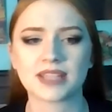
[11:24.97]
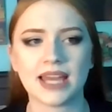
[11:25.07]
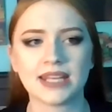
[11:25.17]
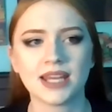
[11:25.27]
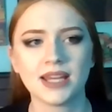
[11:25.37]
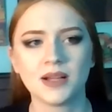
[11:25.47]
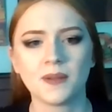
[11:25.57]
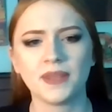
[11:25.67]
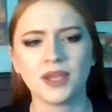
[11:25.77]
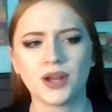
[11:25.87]
And
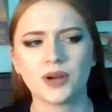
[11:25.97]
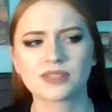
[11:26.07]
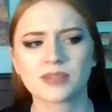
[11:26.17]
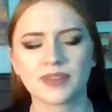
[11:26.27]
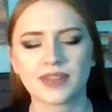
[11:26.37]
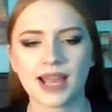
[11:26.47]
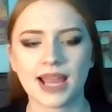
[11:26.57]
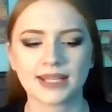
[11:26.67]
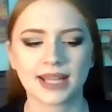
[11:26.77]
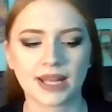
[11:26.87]
something that I
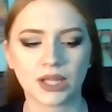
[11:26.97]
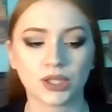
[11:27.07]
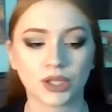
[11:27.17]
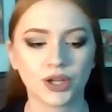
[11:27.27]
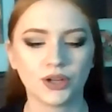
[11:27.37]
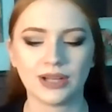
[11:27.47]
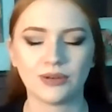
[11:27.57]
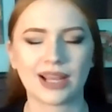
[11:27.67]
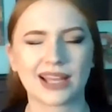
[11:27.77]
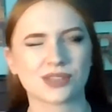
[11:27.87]
had to kind of learn, and
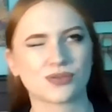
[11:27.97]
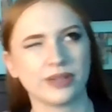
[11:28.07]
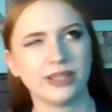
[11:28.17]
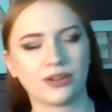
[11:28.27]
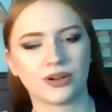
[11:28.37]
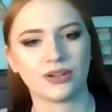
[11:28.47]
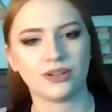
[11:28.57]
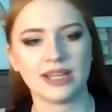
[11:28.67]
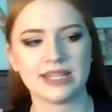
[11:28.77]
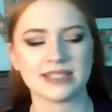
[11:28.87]
I guess relearn,
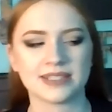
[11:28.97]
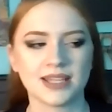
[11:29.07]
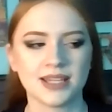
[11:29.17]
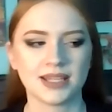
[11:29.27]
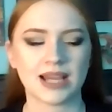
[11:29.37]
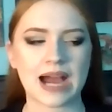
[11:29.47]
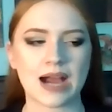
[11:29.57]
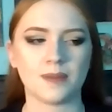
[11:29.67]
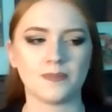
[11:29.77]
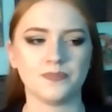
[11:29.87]
is
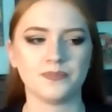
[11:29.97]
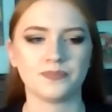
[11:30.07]
um,